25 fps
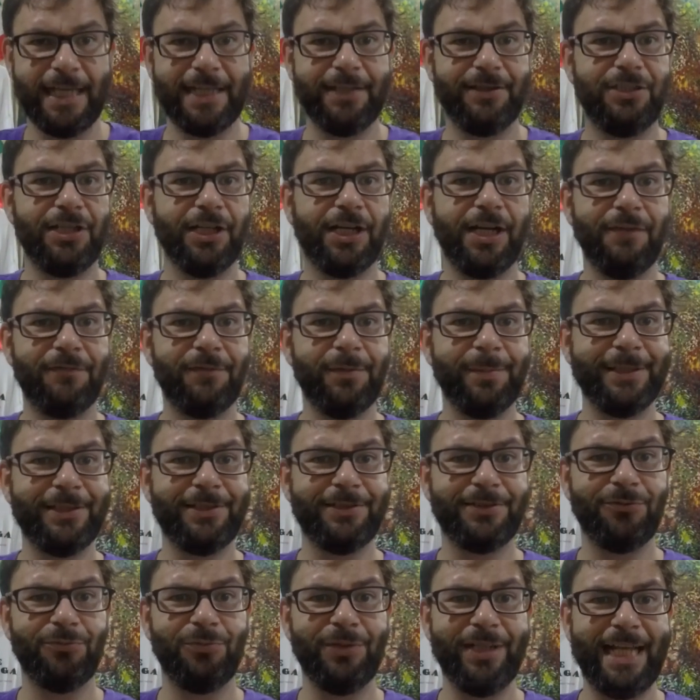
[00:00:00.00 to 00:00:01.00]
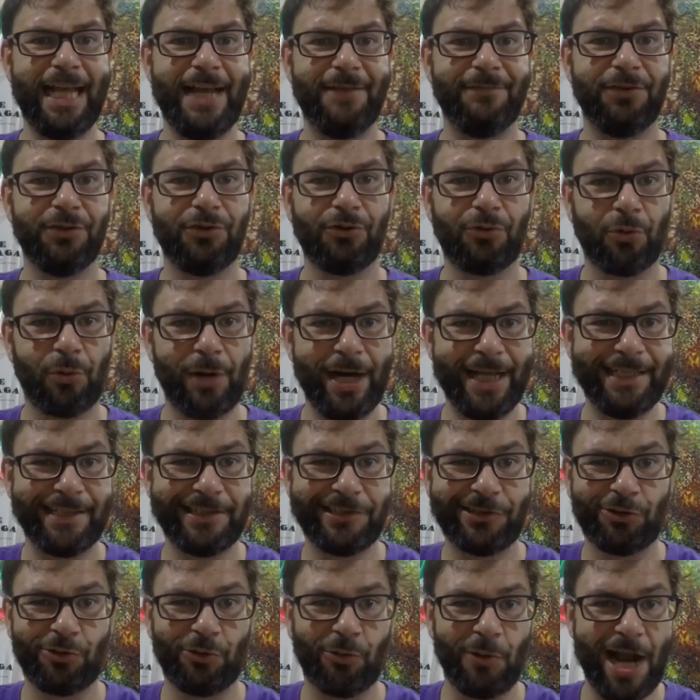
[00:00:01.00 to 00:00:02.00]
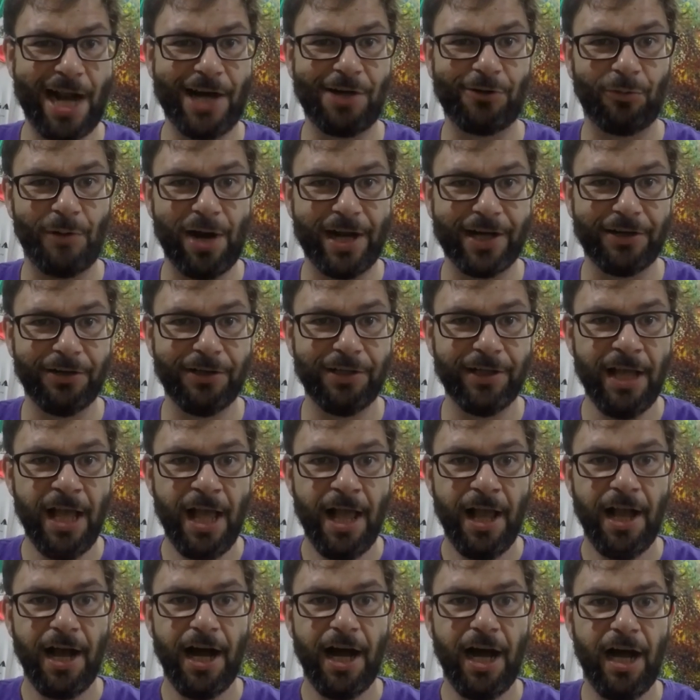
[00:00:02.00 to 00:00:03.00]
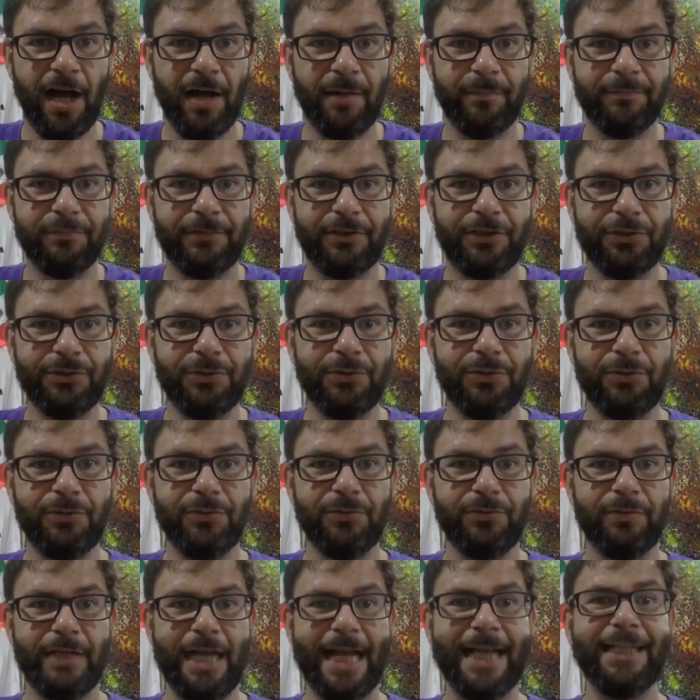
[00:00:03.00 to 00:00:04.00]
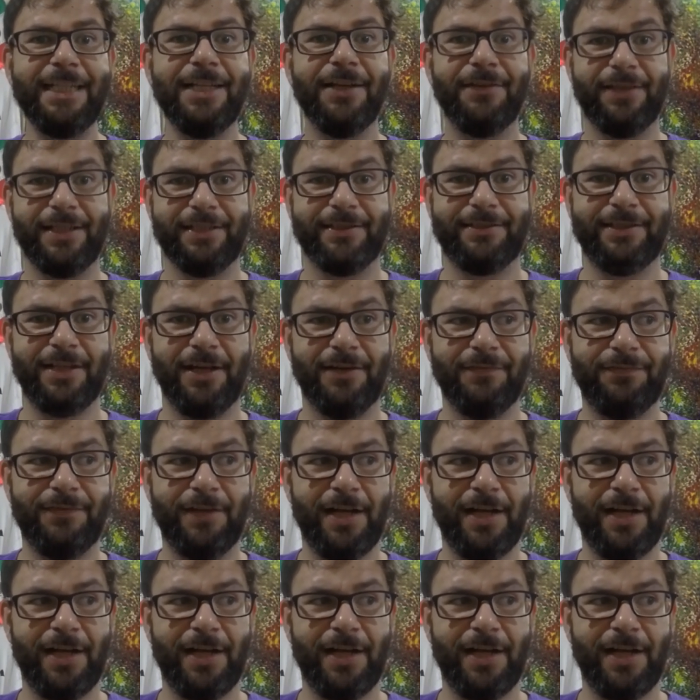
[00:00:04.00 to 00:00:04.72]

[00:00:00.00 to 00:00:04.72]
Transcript: the government doesn't really have a great track record um, to any of this stuff.